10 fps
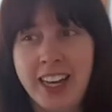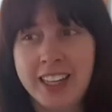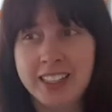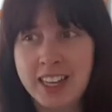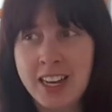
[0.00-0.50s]

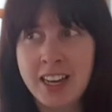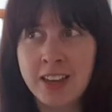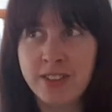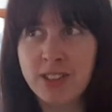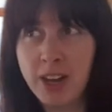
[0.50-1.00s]
And
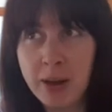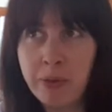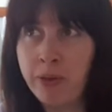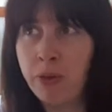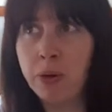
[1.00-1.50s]
the night
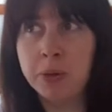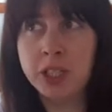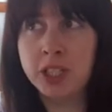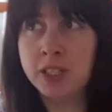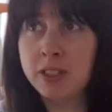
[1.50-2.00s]
before
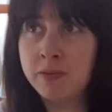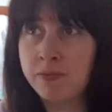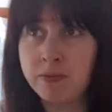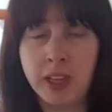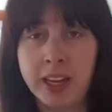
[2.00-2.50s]
was just
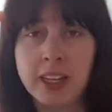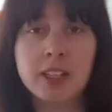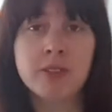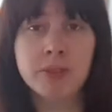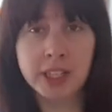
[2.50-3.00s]
like
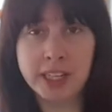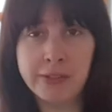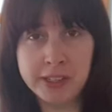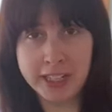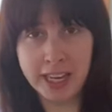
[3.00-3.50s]
relief
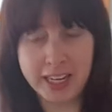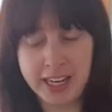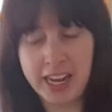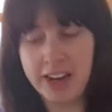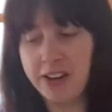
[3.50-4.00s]
in getting
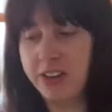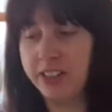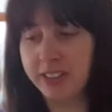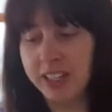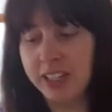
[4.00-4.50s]
here
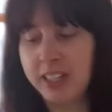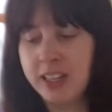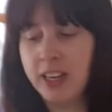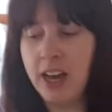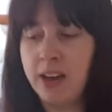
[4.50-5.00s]
and
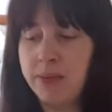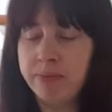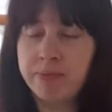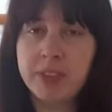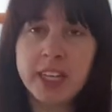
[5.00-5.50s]

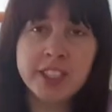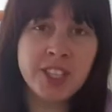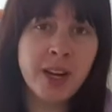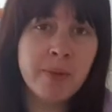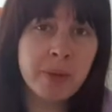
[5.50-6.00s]
um,
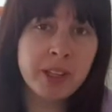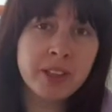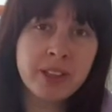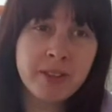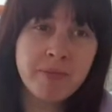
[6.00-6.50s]
catching up
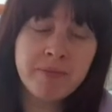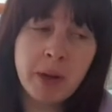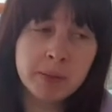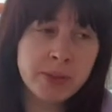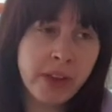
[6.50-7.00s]
with
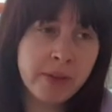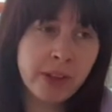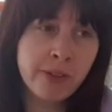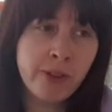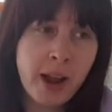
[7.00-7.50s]
mum's family
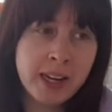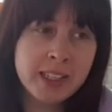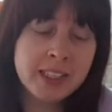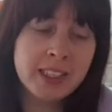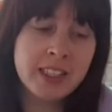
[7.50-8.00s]

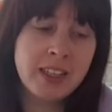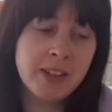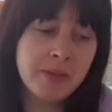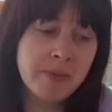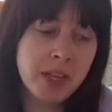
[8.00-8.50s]
friend
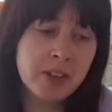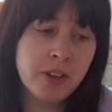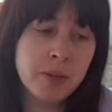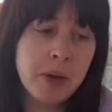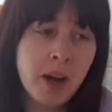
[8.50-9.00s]
um, and
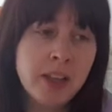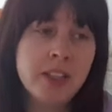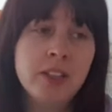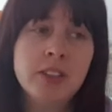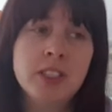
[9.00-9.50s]
her
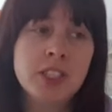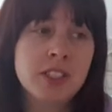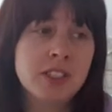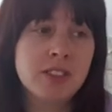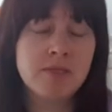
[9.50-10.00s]
partner and
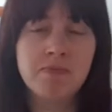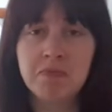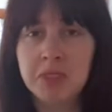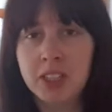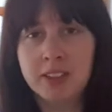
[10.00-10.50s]
just,
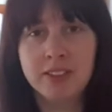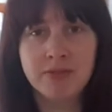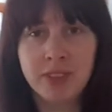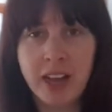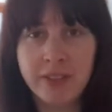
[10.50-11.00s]
you know,
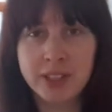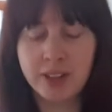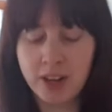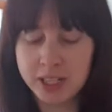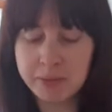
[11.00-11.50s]
having a
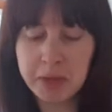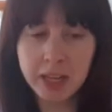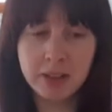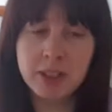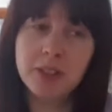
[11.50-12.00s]
nice
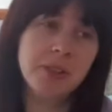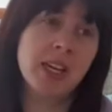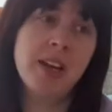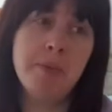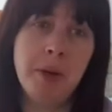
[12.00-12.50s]
meal and all
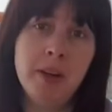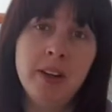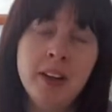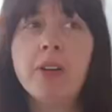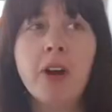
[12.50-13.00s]
that. But
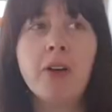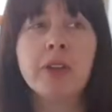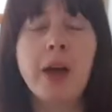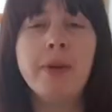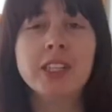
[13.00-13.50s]
not all
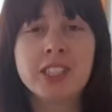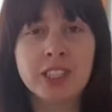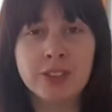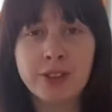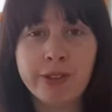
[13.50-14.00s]
that much
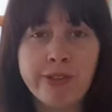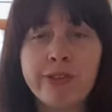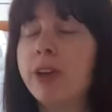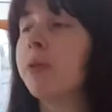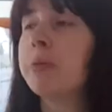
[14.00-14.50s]
to
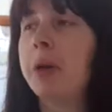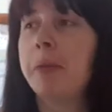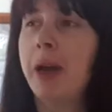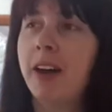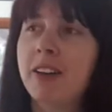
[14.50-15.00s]
film
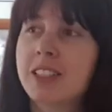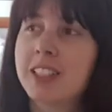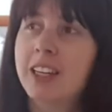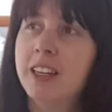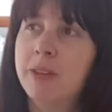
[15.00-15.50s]
about,
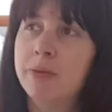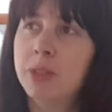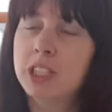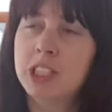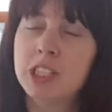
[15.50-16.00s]
um,
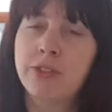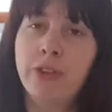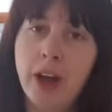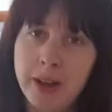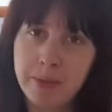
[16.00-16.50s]
which is
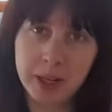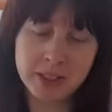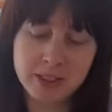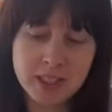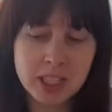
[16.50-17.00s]
fine
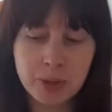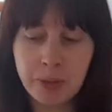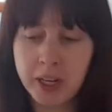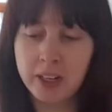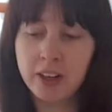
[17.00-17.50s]
because it's
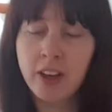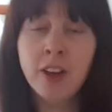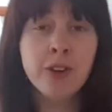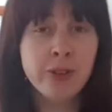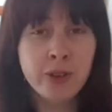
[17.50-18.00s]
been
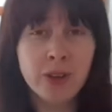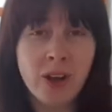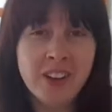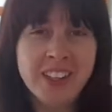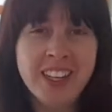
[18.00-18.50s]
full on.